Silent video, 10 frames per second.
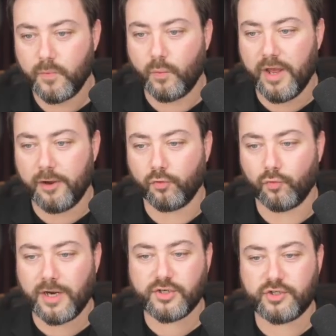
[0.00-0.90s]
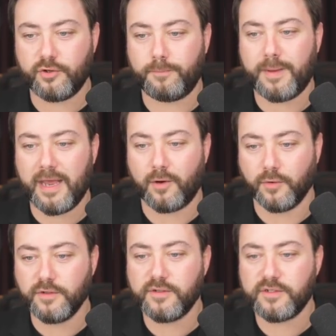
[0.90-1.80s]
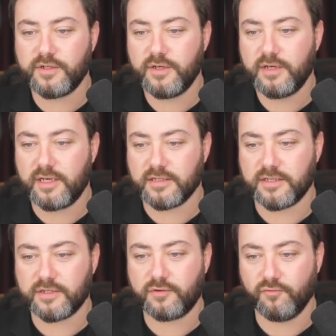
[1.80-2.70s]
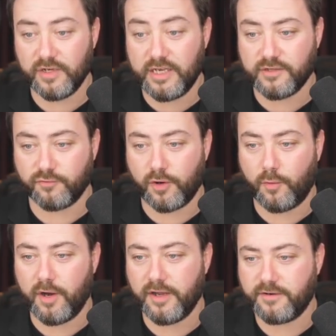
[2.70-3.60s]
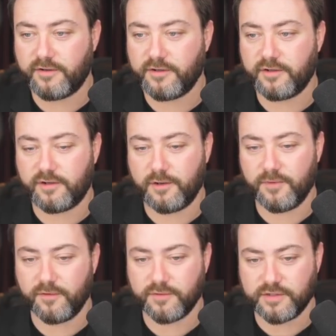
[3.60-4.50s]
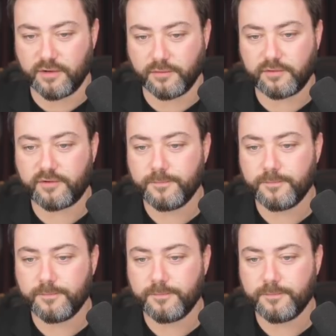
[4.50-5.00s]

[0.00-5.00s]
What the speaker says: where rational powers is required to determine the result.